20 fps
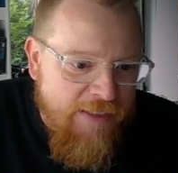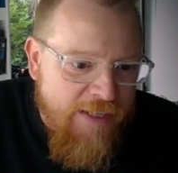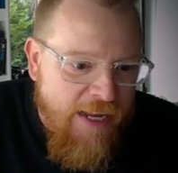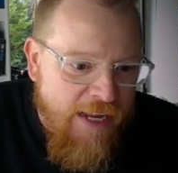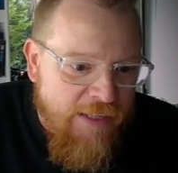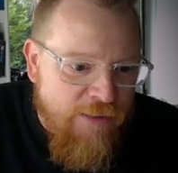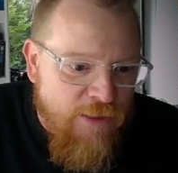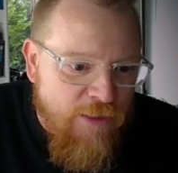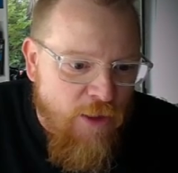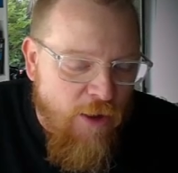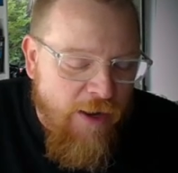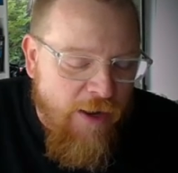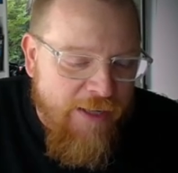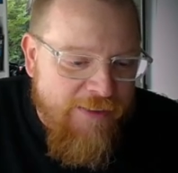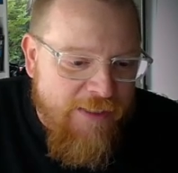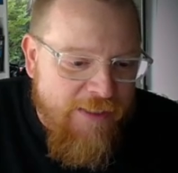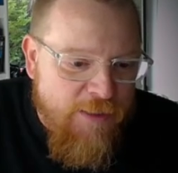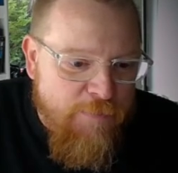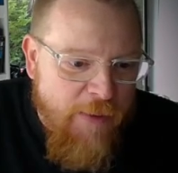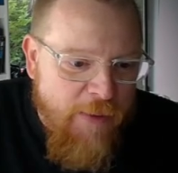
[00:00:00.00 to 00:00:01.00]
as long as
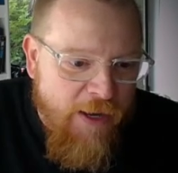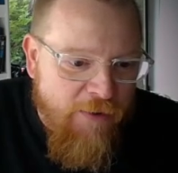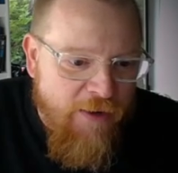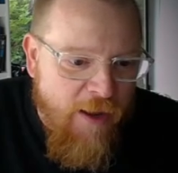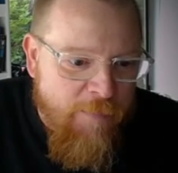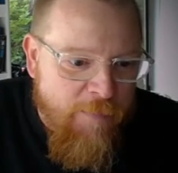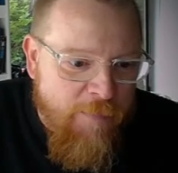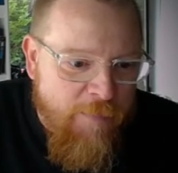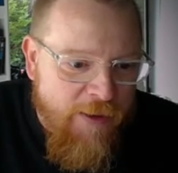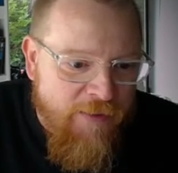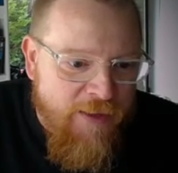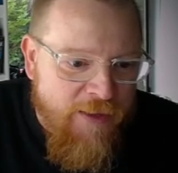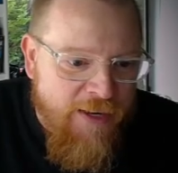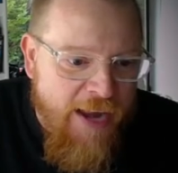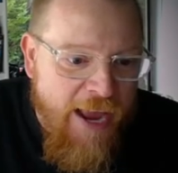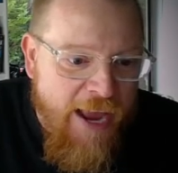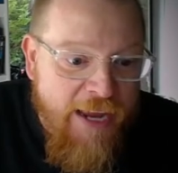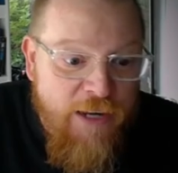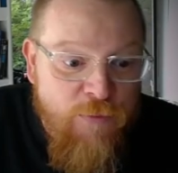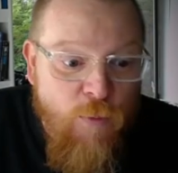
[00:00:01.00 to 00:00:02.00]
it's paired up in the
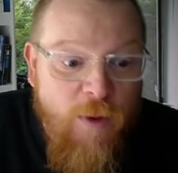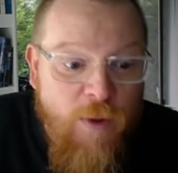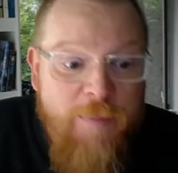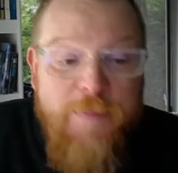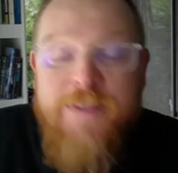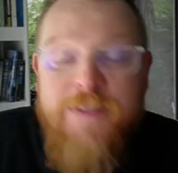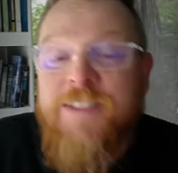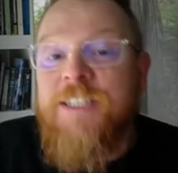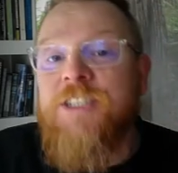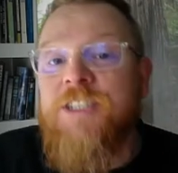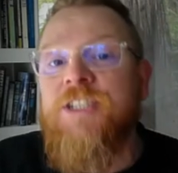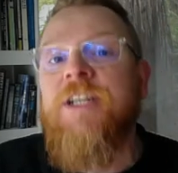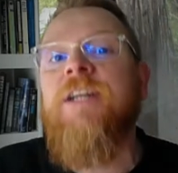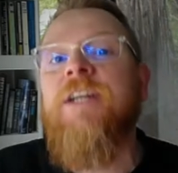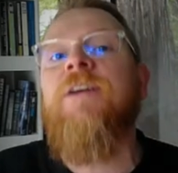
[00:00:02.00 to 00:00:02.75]
-1 position